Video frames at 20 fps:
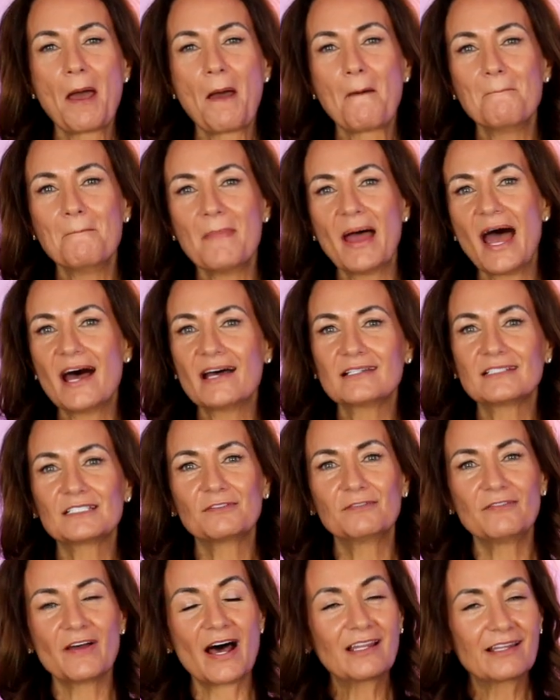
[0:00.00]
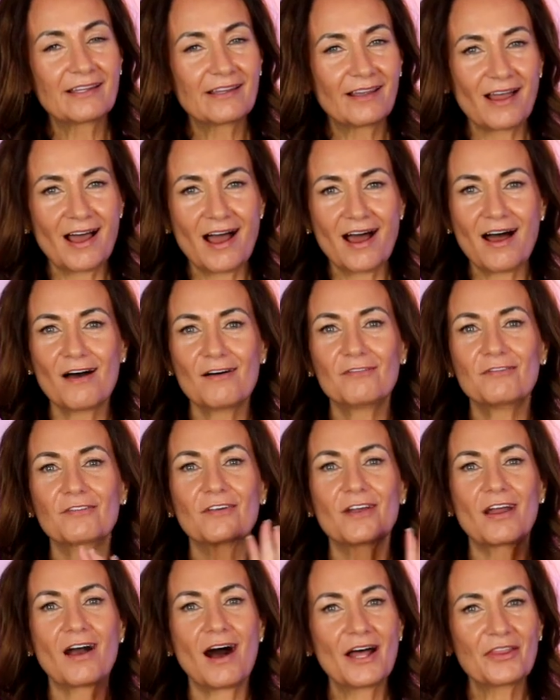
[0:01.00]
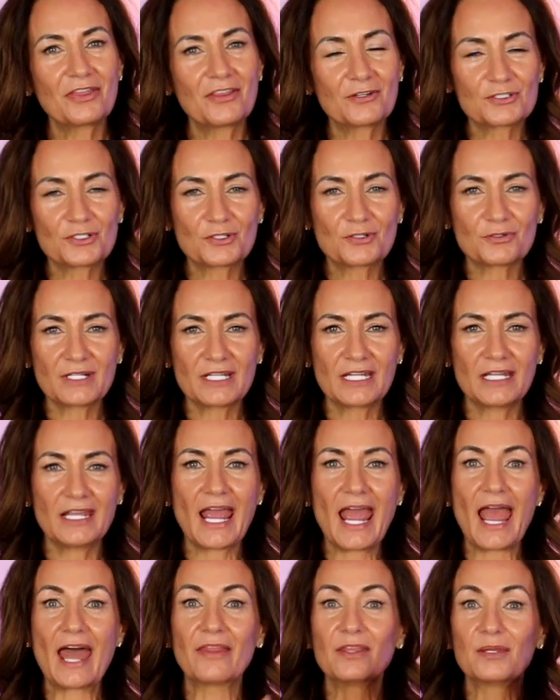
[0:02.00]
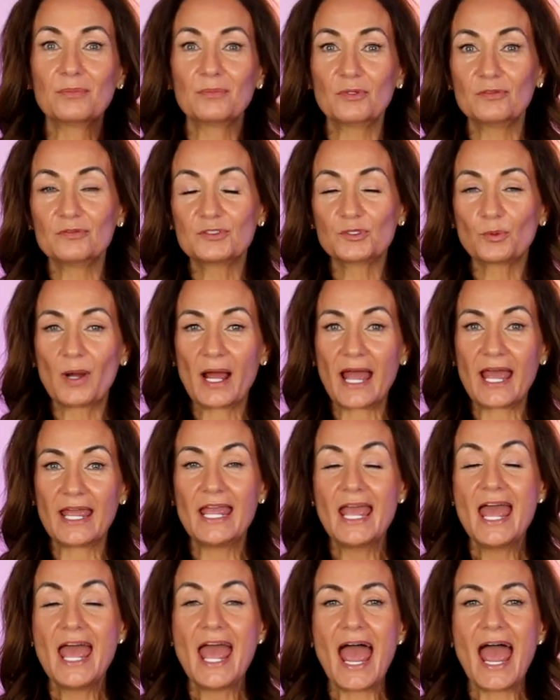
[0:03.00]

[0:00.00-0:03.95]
met, fell in love, got their degree, and then moved away.